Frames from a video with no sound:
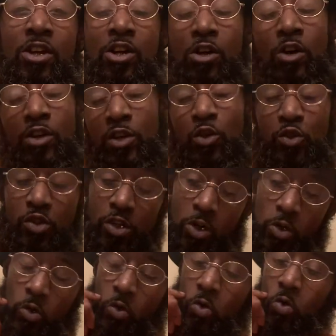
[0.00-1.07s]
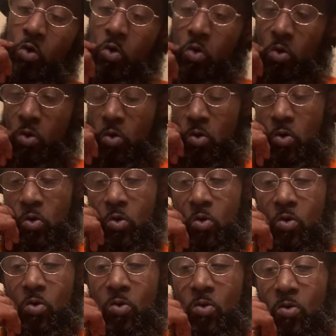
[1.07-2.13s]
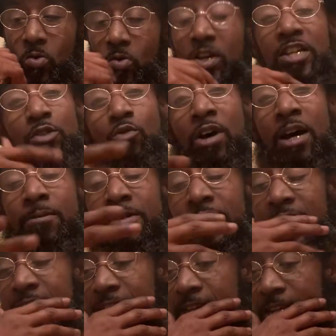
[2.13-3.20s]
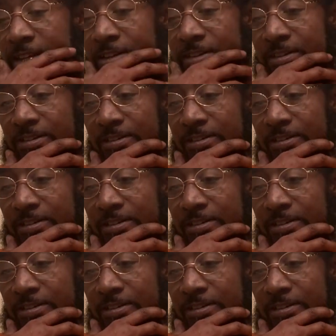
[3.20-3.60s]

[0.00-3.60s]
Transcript: on your soul. That's why I'm saying this.